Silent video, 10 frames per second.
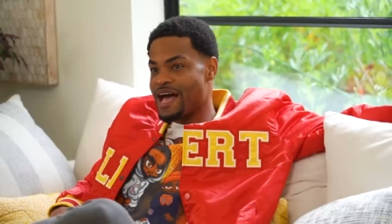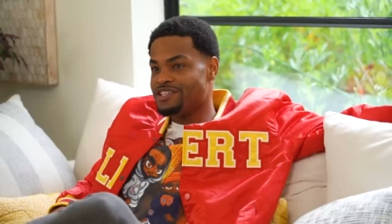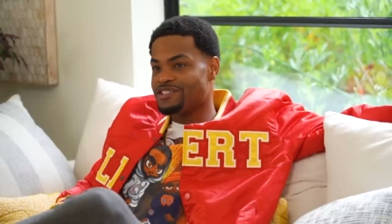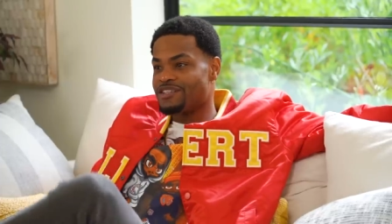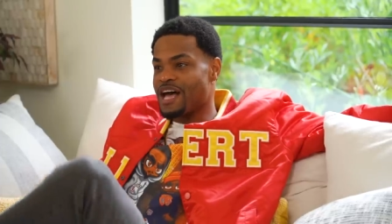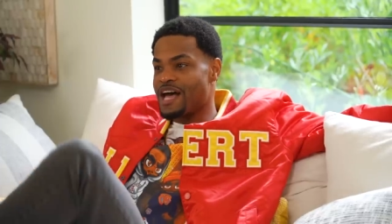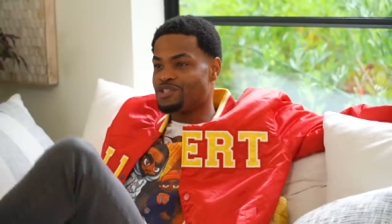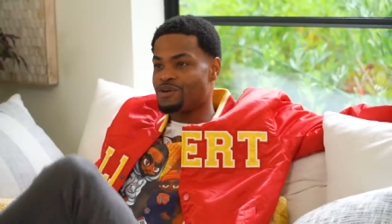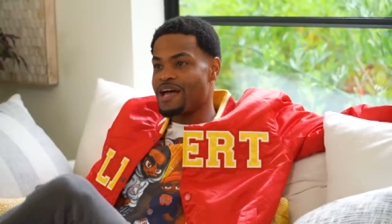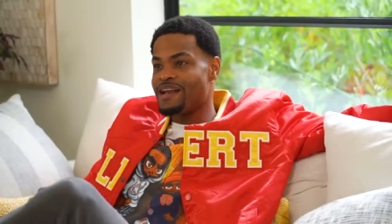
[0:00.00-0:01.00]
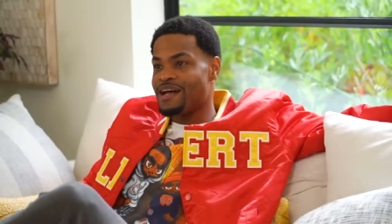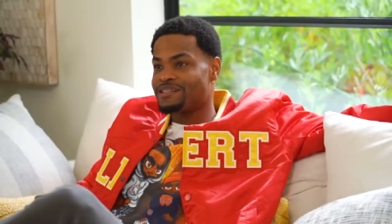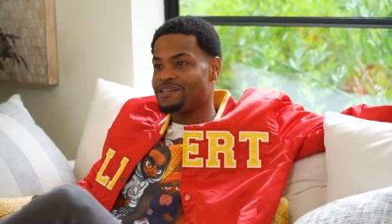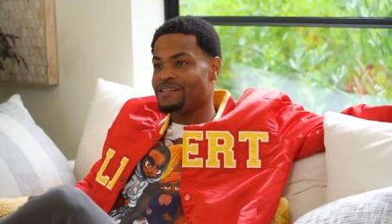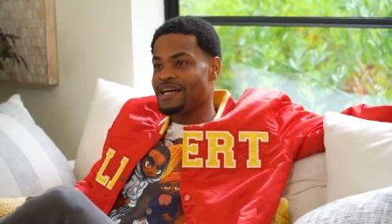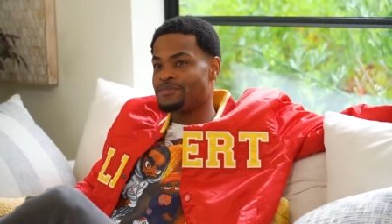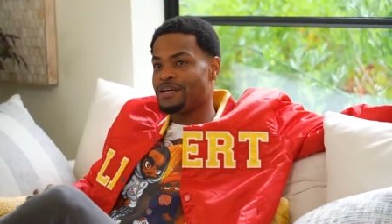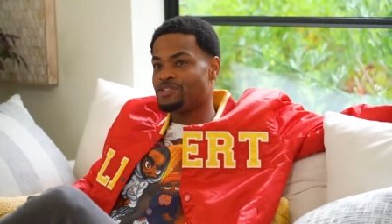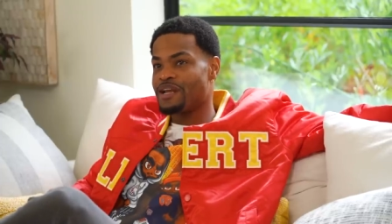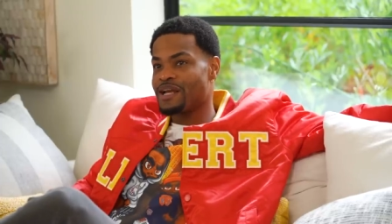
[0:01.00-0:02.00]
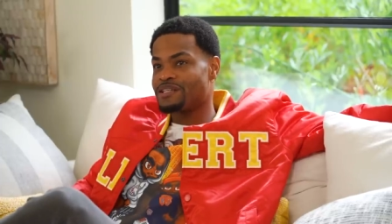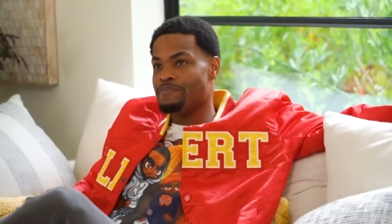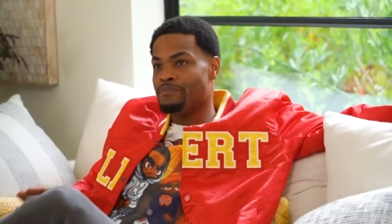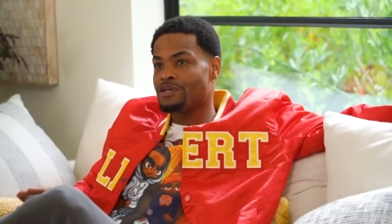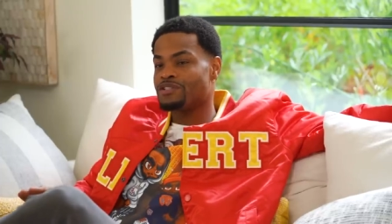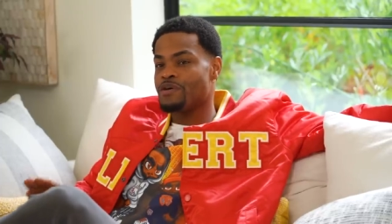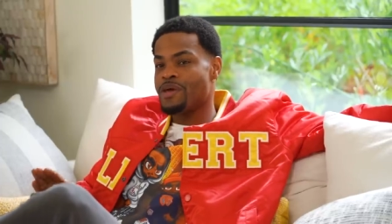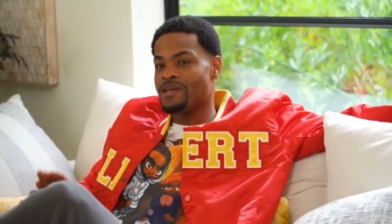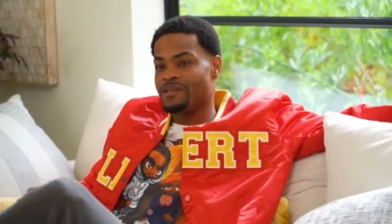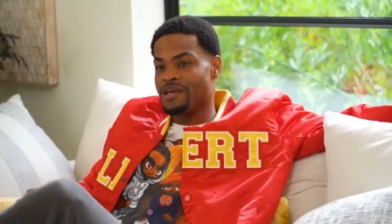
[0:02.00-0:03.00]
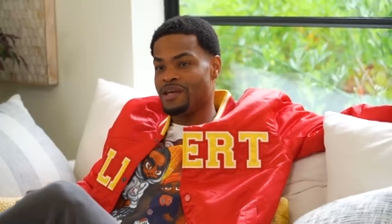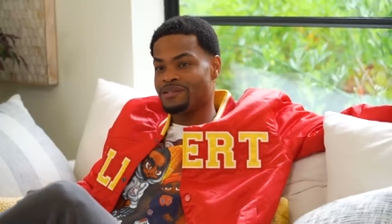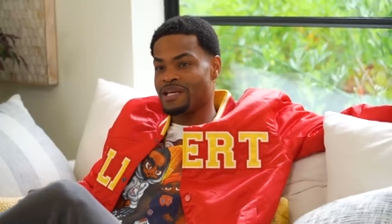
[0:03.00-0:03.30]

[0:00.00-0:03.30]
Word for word: I just, I try not to, that's why I try not to book so many things.